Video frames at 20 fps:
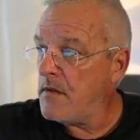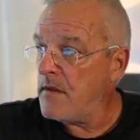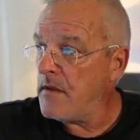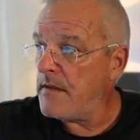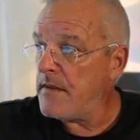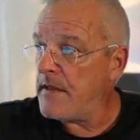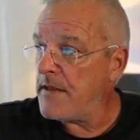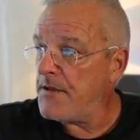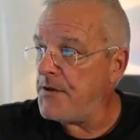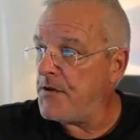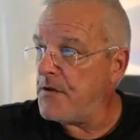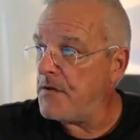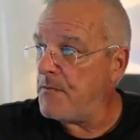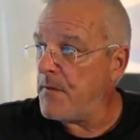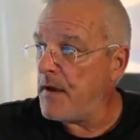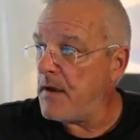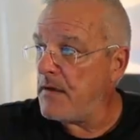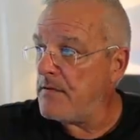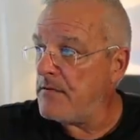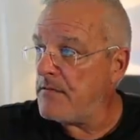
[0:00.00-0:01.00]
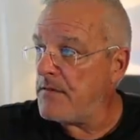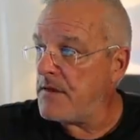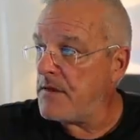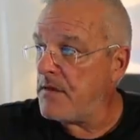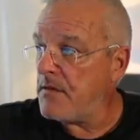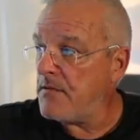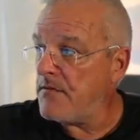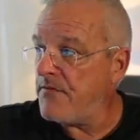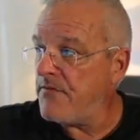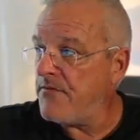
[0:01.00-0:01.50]
and then you're about
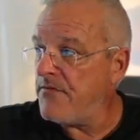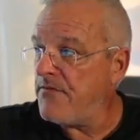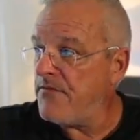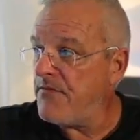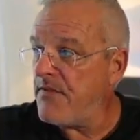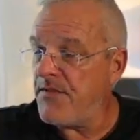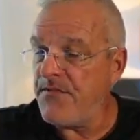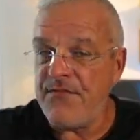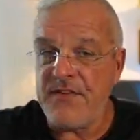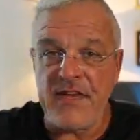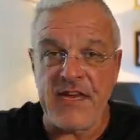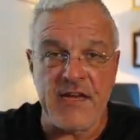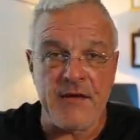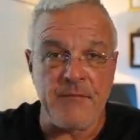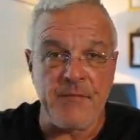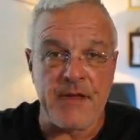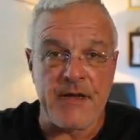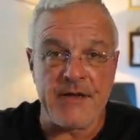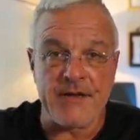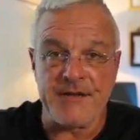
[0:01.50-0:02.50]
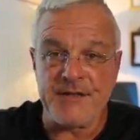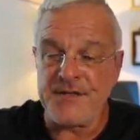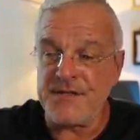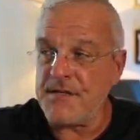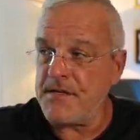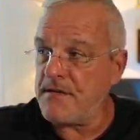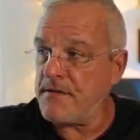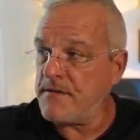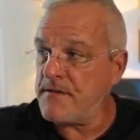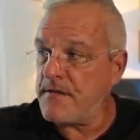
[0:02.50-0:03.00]
15
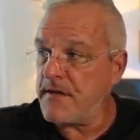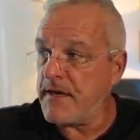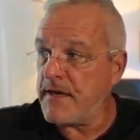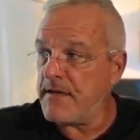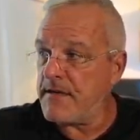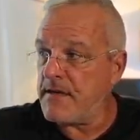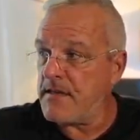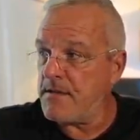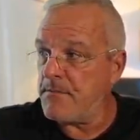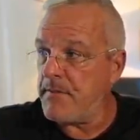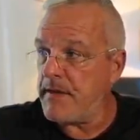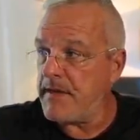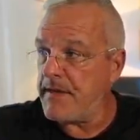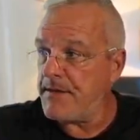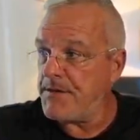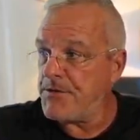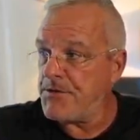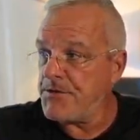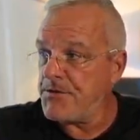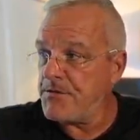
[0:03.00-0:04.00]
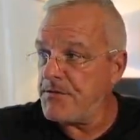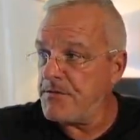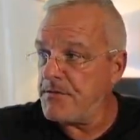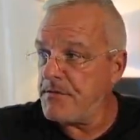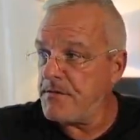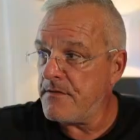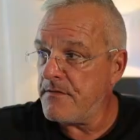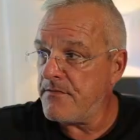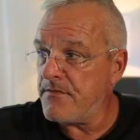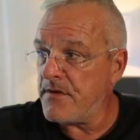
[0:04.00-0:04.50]
minutes to get to the beach
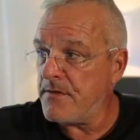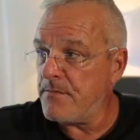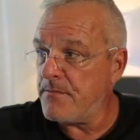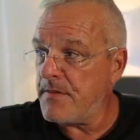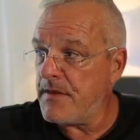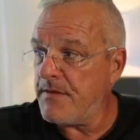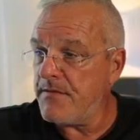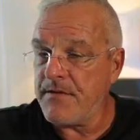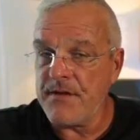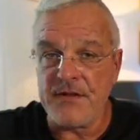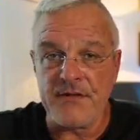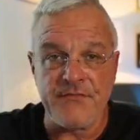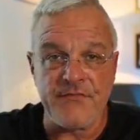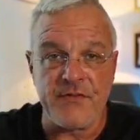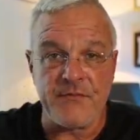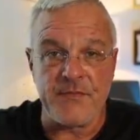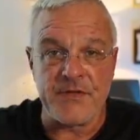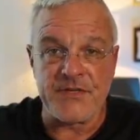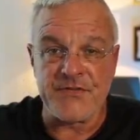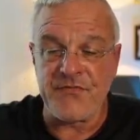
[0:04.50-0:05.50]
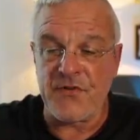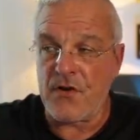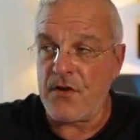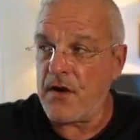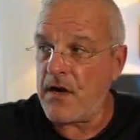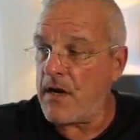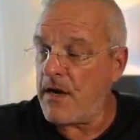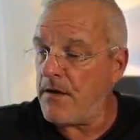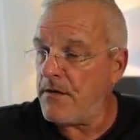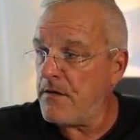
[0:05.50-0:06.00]
from from this
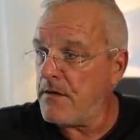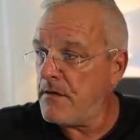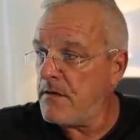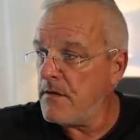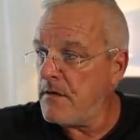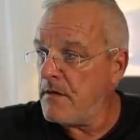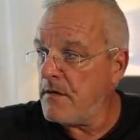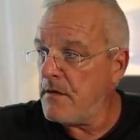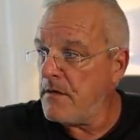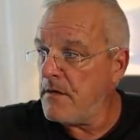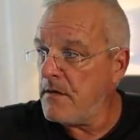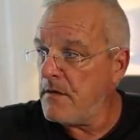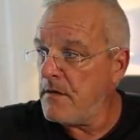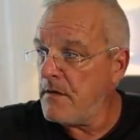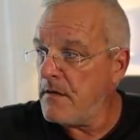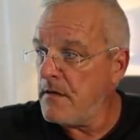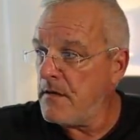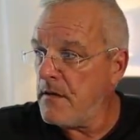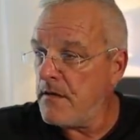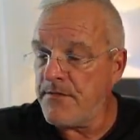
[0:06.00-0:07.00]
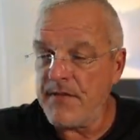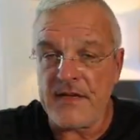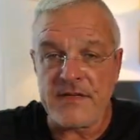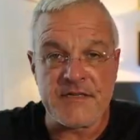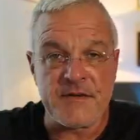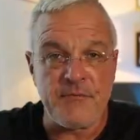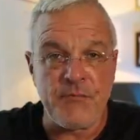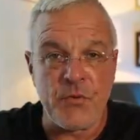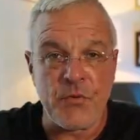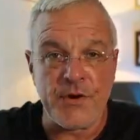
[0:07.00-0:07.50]
far out. If
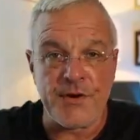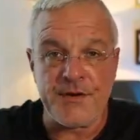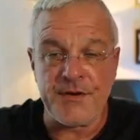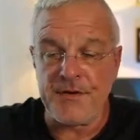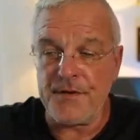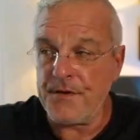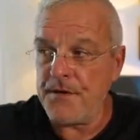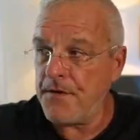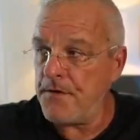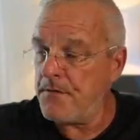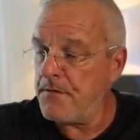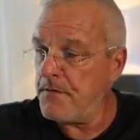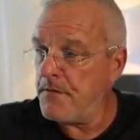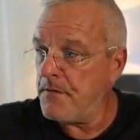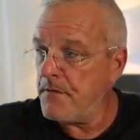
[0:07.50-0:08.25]
that's important to you.